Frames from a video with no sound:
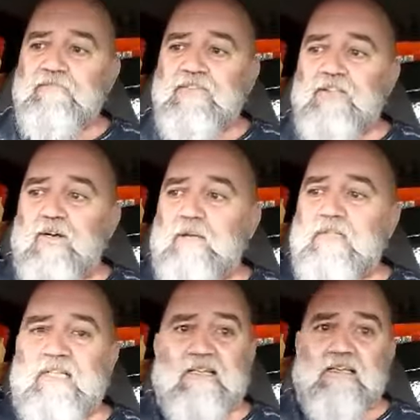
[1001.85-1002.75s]
You know what I
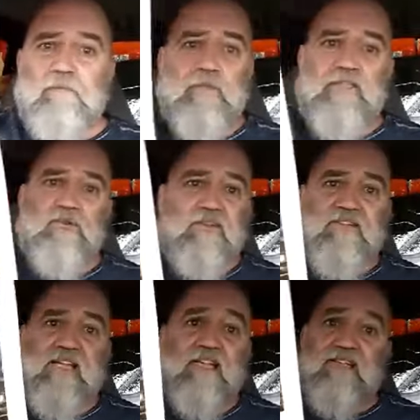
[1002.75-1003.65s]
mean? And the picture was
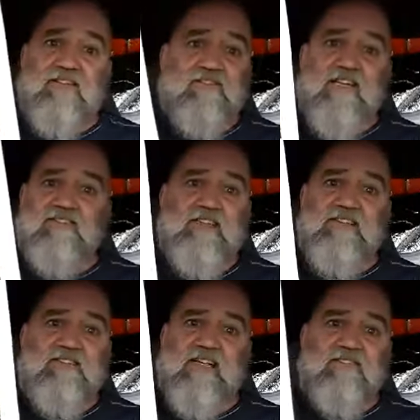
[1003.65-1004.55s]
taken in
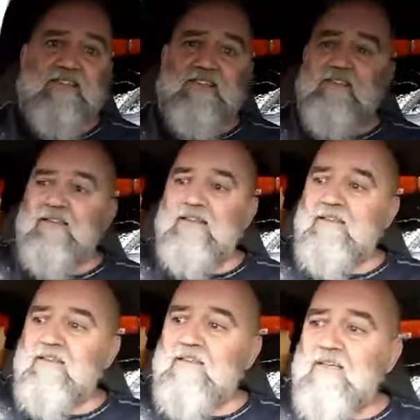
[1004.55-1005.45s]
77.
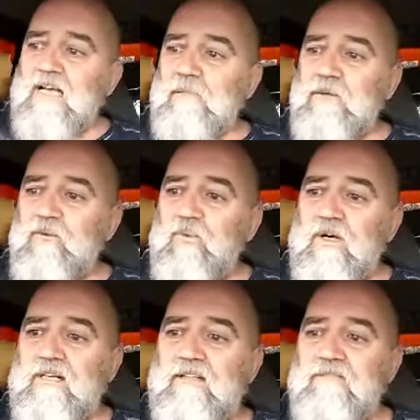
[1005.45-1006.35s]
I mean,
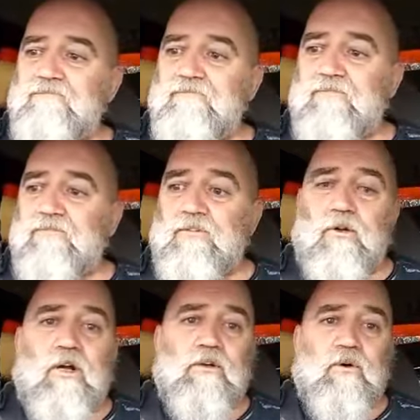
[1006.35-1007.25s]
what?
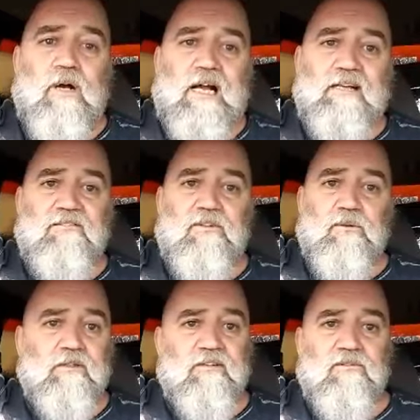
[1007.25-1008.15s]
There are no odds
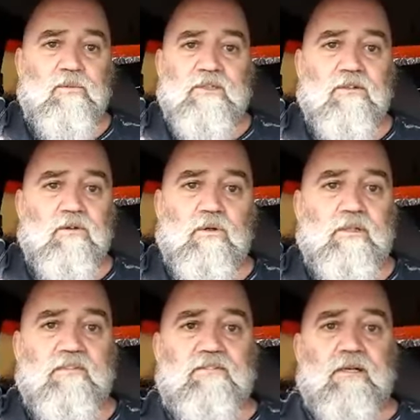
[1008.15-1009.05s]
to it. This is what the
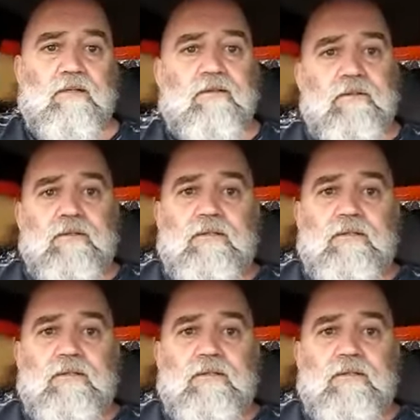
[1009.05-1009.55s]
Lord has done.